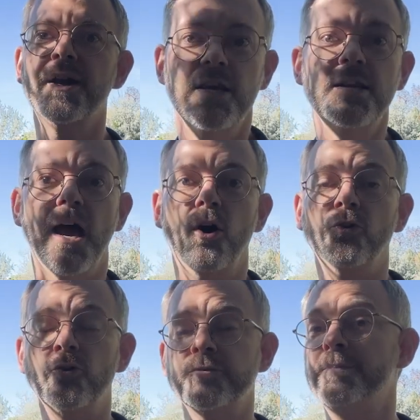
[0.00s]
Now,
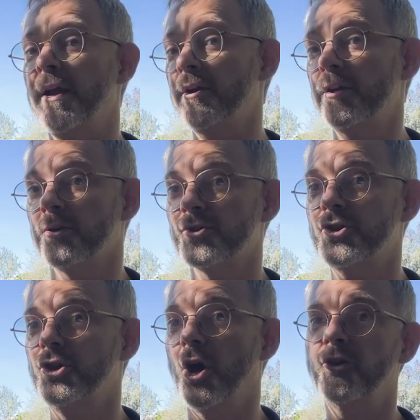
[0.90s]
those barriers
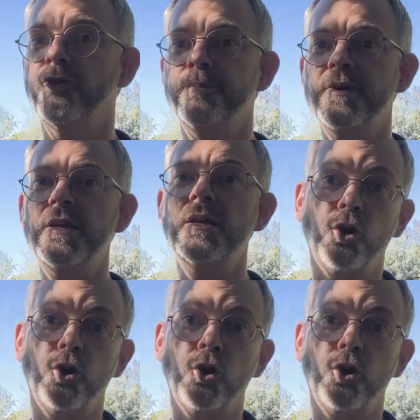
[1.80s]
could also be